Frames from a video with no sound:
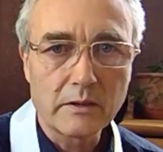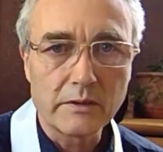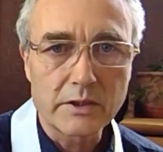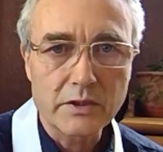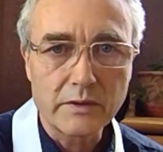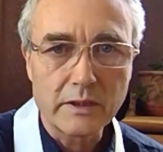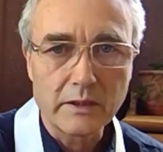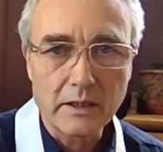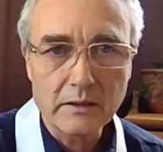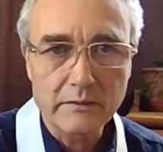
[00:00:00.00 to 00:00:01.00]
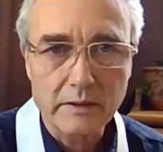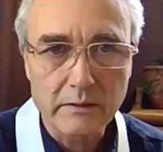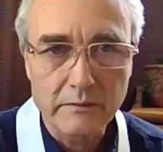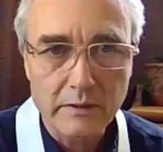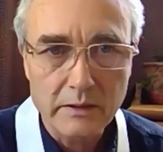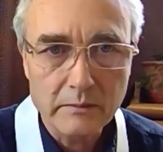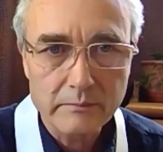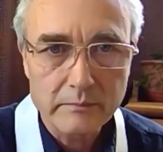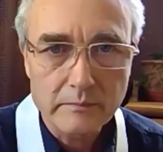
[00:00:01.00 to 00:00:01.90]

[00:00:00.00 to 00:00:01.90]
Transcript: on the screen again, if I can find them.